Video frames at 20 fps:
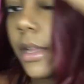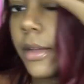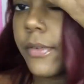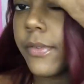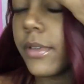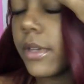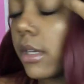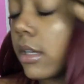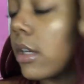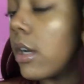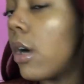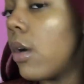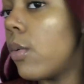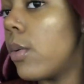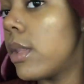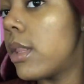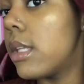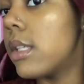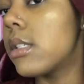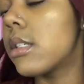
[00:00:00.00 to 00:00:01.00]
definitely go
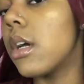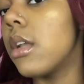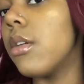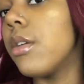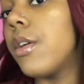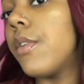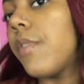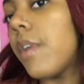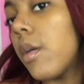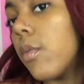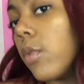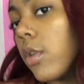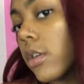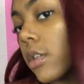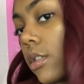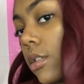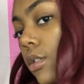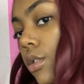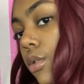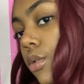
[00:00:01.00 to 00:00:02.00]
with this color if I
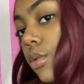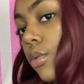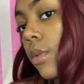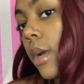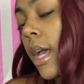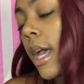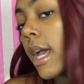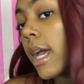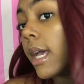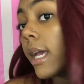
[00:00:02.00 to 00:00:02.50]
wanted to